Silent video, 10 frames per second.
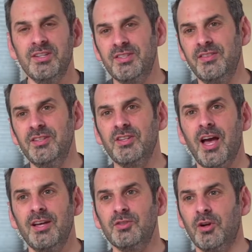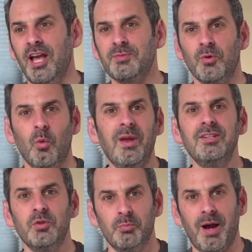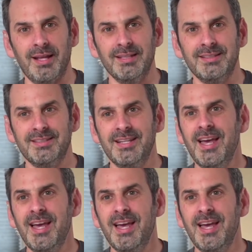is that these guys are expert wingsuit pilots